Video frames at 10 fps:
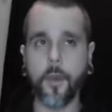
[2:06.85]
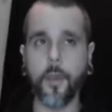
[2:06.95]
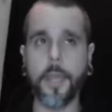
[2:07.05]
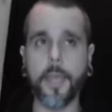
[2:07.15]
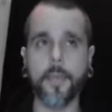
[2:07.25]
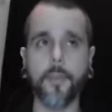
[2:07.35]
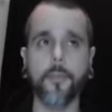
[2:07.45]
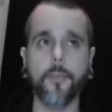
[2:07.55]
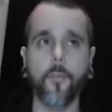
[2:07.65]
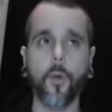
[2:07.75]
on a
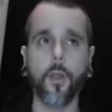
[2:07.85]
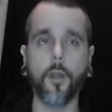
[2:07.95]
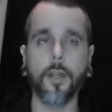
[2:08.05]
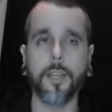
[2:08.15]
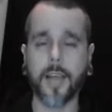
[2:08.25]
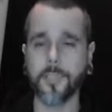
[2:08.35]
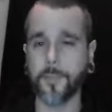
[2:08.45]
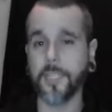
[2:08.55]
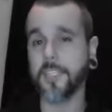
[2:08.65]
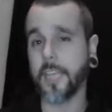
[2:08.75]
more
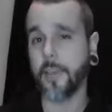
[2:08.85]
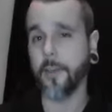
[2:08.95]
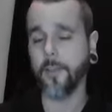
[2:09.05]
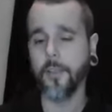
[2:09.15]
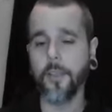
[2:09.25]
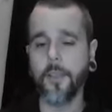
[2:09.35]
cosmic scale,